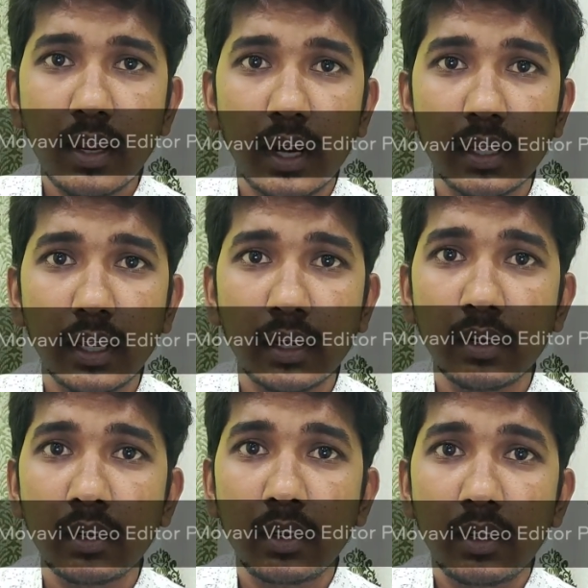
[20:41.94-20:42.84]
and
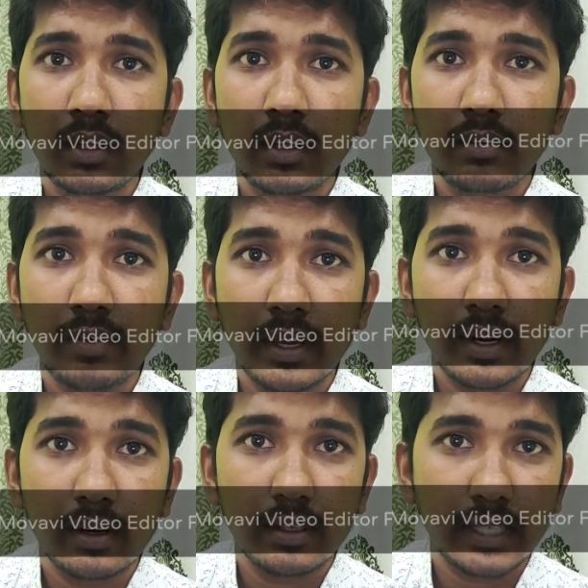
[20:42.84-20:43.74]
then where
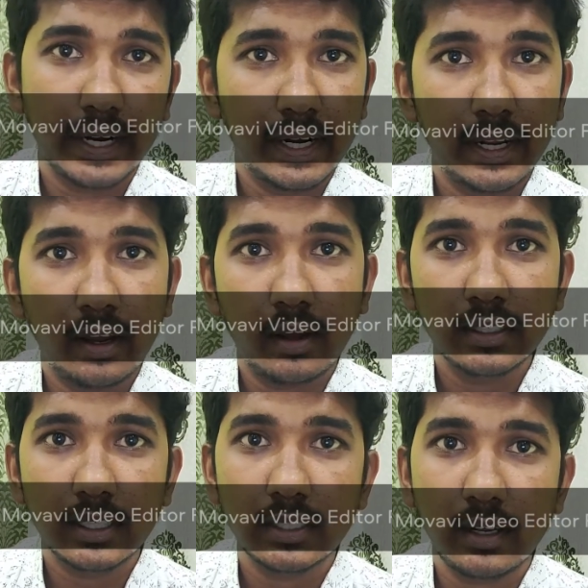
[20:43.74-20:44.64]
side heading
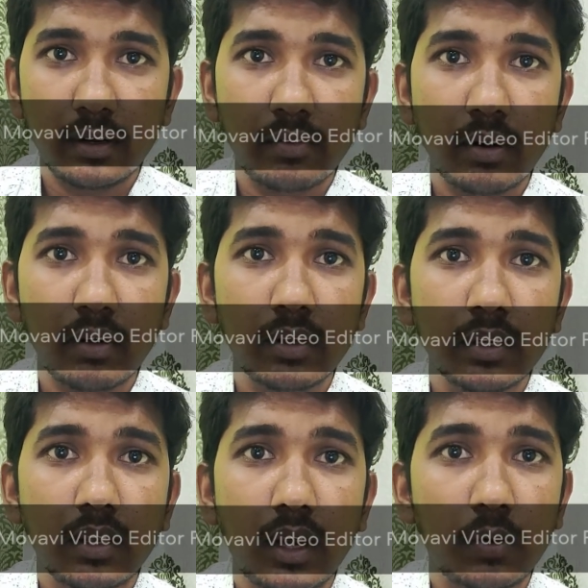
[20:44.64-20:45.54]
answers are involved,
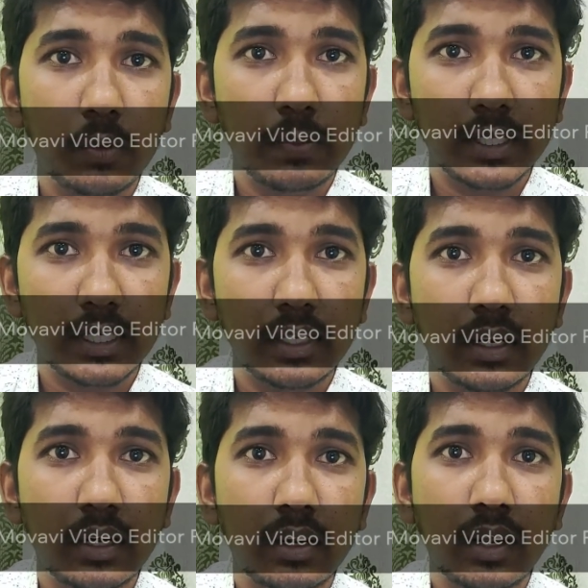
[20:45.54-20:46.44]
how to present
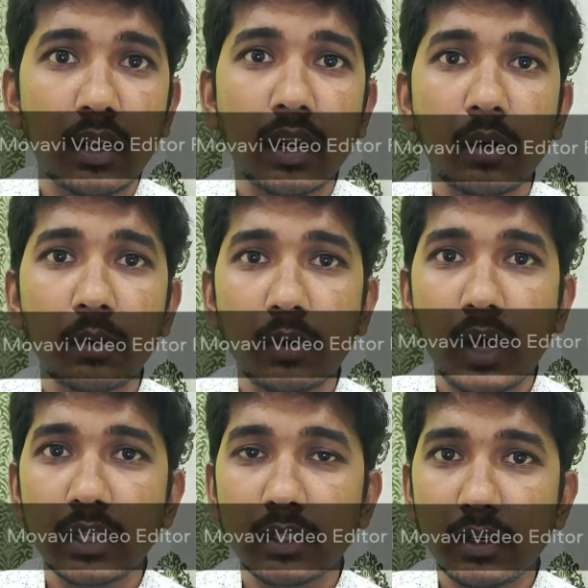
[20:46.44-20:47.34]
that, and how
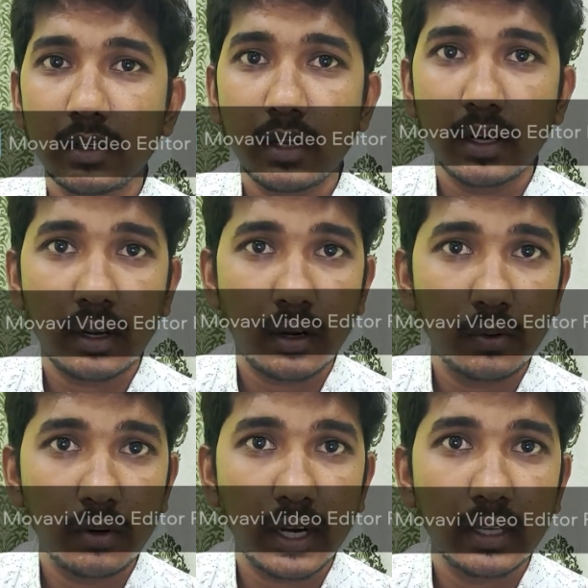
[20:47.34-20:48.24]

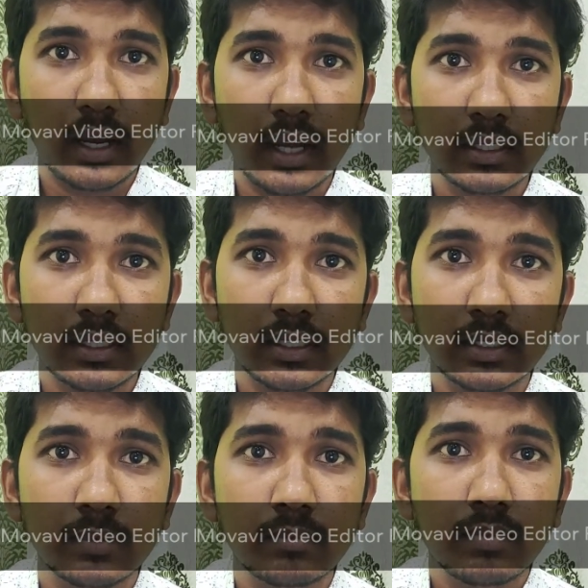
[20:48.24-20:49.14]
to write the
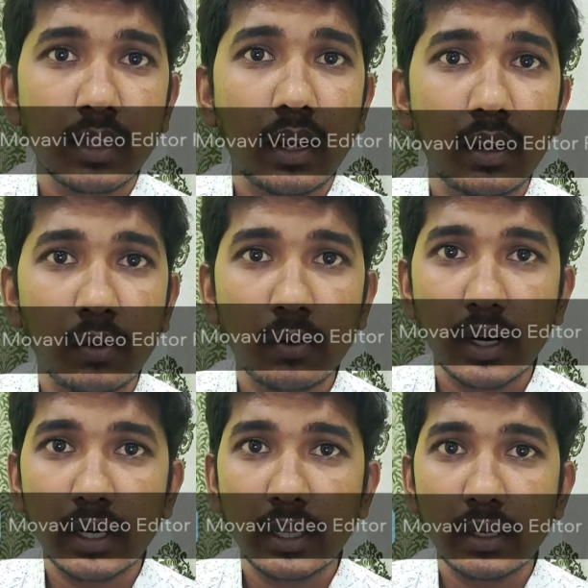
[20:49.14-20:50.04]
answers, and how to
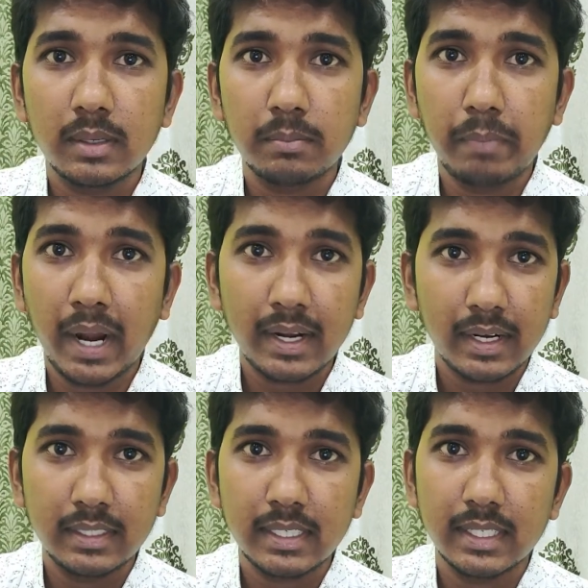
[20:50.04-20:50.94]
write the matter
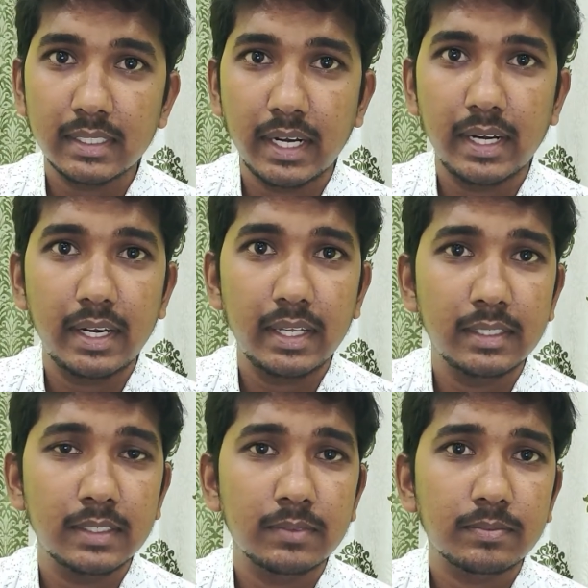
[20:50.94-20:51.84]
inside the side headings,